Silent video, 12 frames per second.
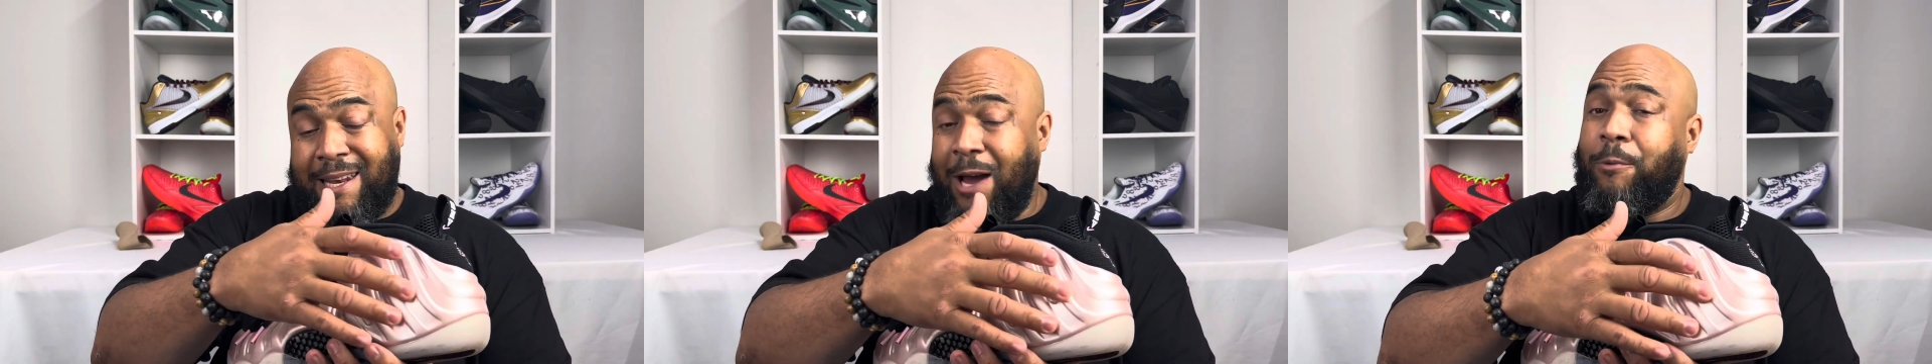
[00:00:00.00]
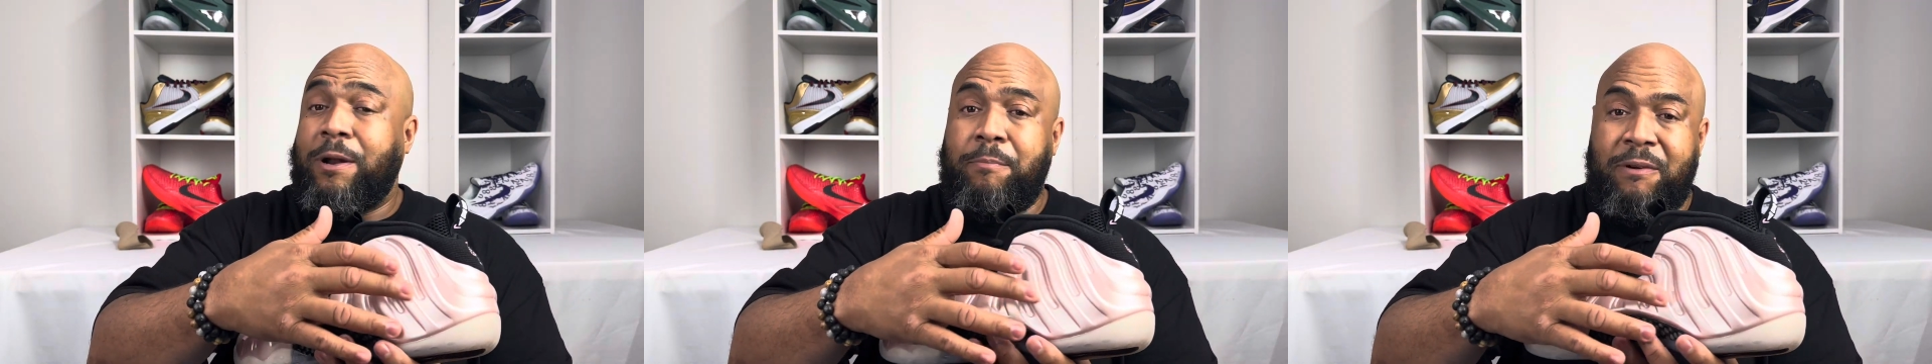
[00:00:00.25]
That
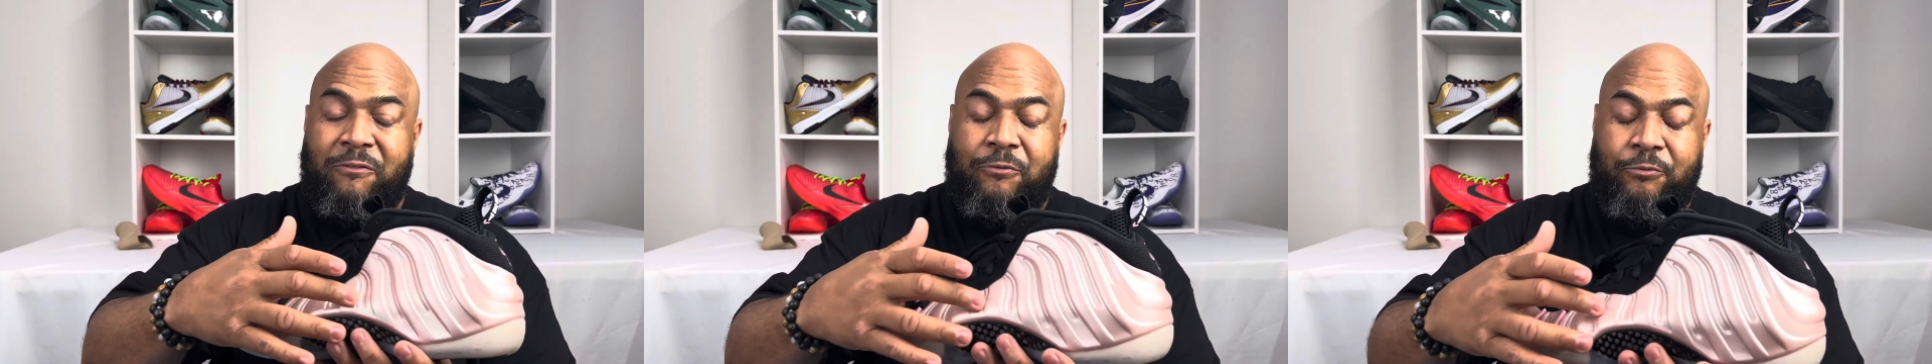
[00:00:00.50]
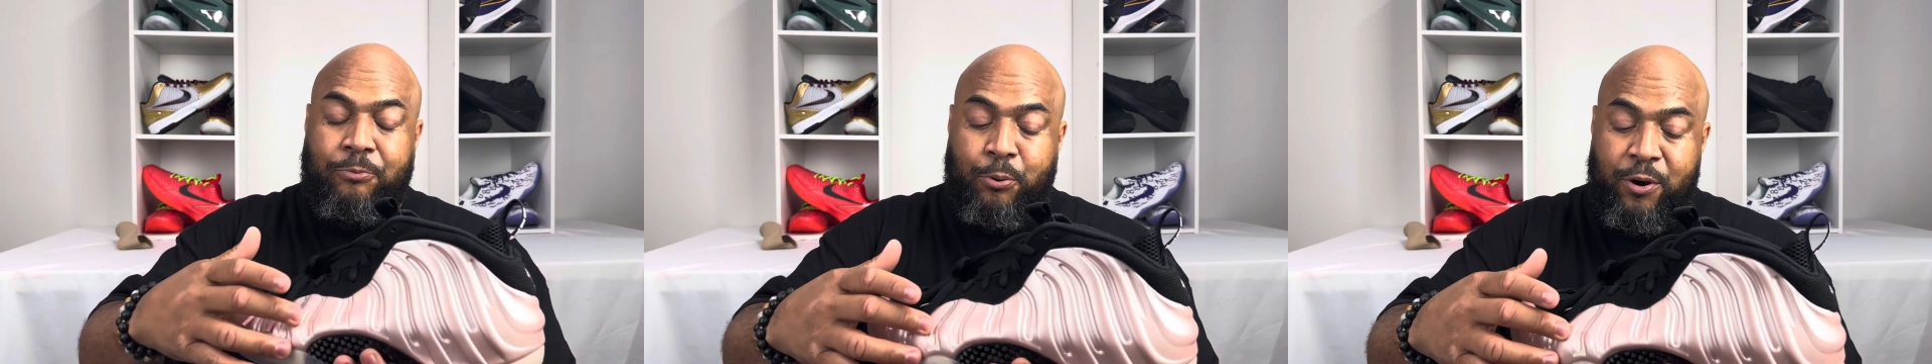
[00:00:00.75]
would have been
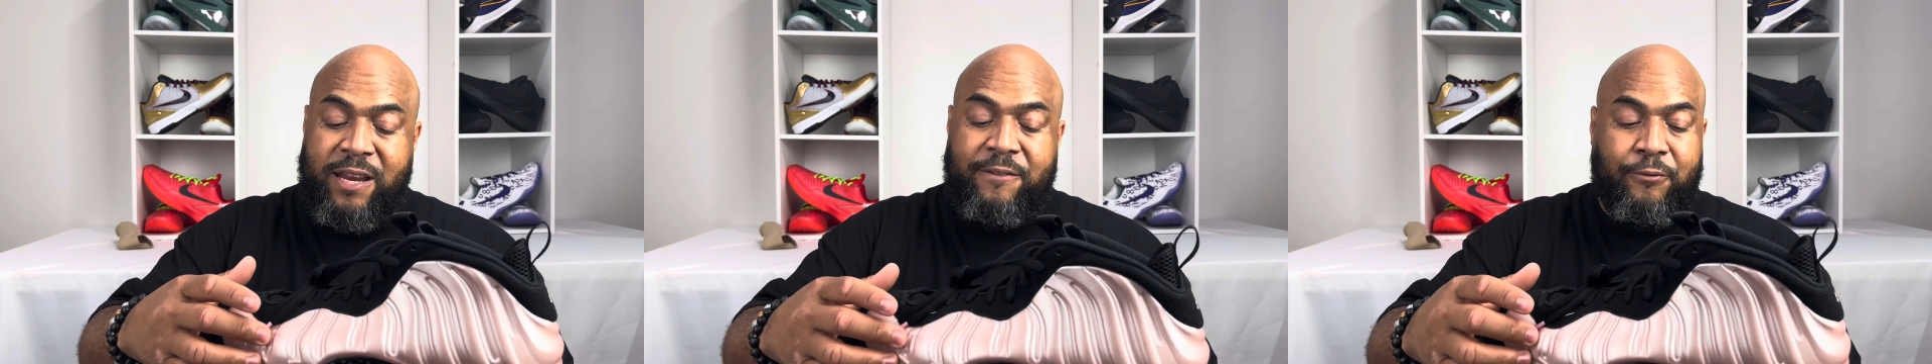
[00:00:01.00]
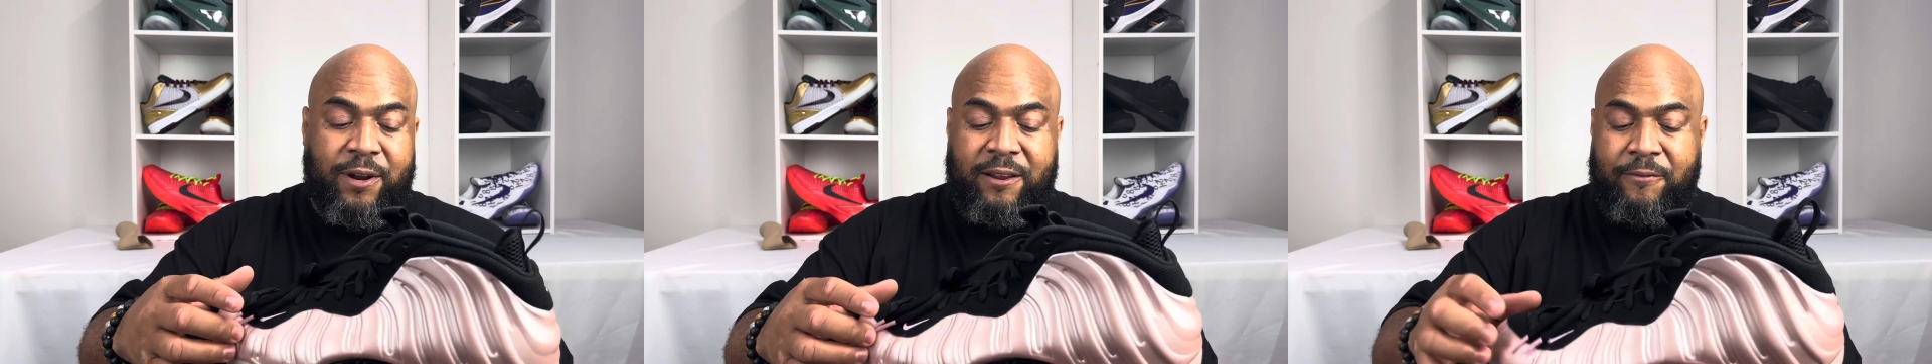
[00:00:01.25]
pretty
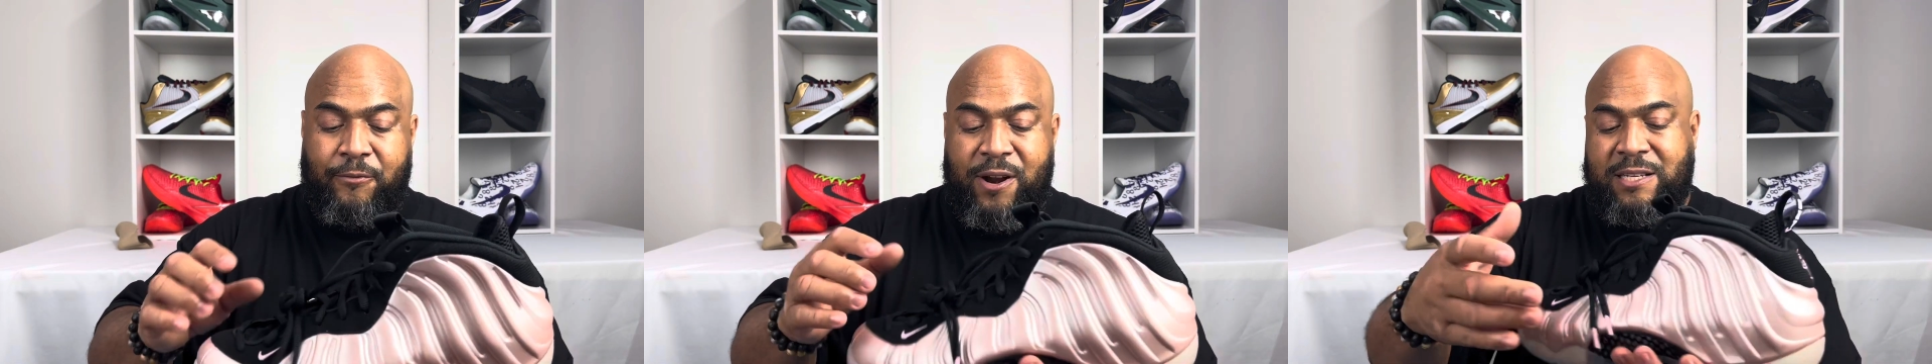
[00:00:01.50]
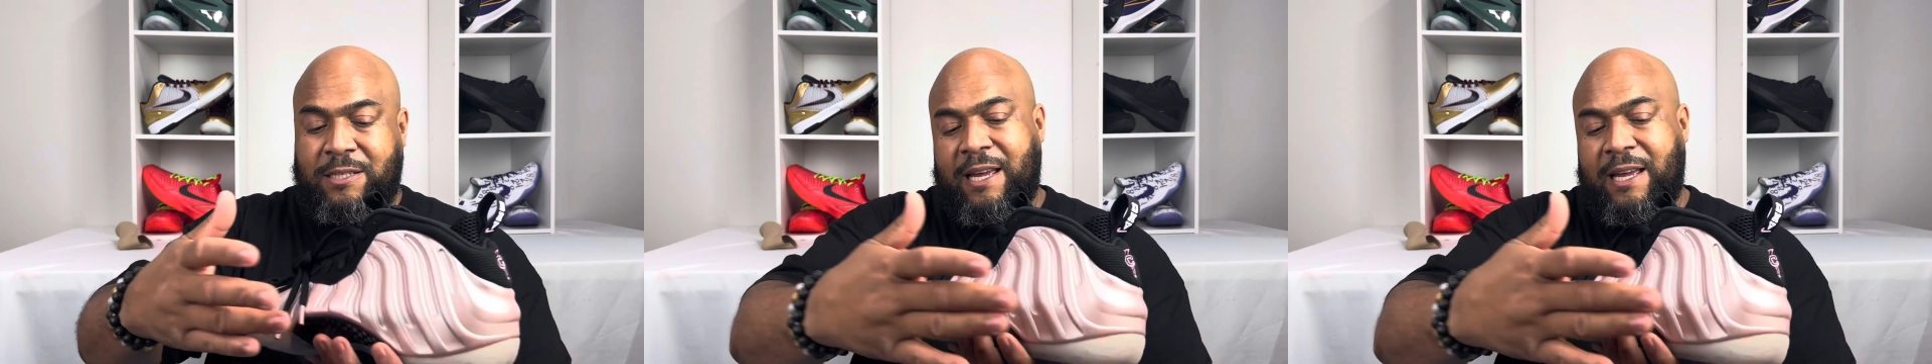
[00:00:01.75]
freaking fresh,